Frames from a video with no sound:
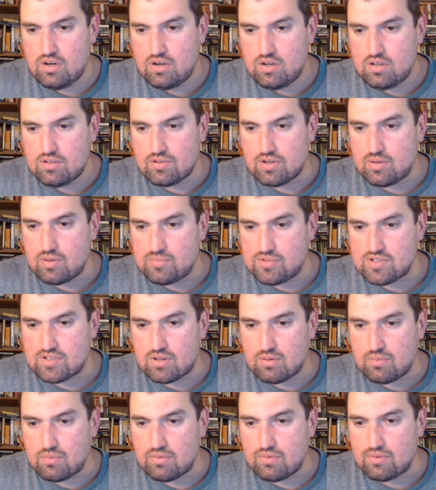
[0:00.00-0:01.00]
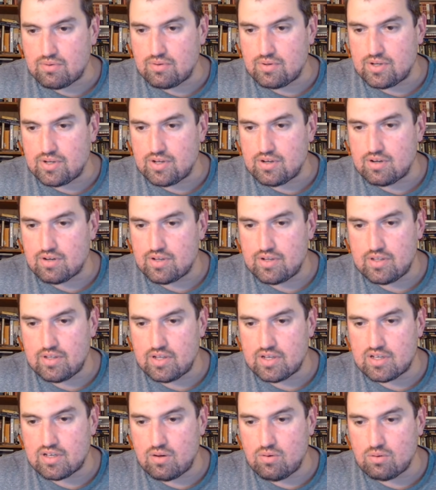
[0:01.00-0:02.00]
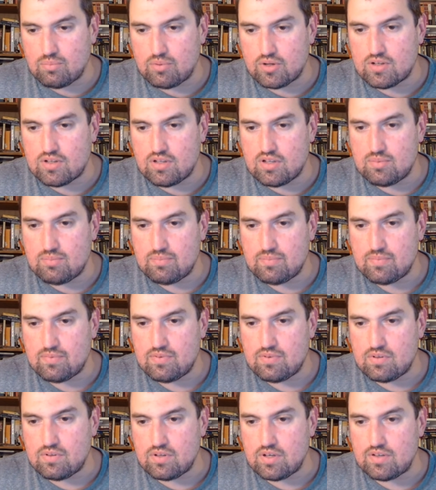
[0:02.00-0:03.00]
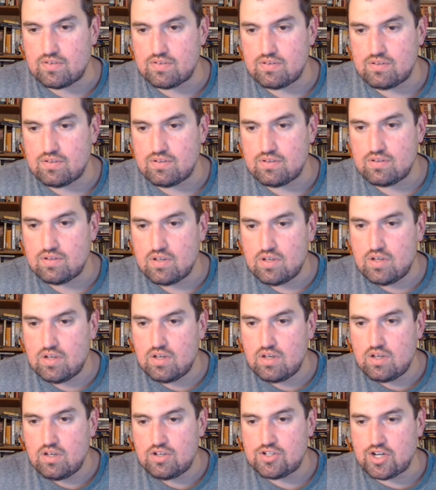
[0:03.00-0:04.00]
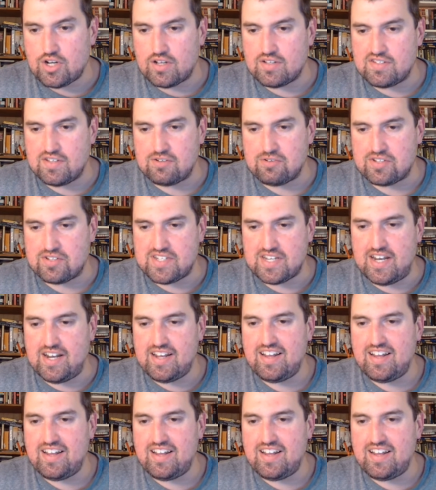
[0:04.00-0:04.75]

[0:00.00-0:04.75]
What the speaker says: Sorry, I'm just going through here. You like, book club? Nice. Sean's interested.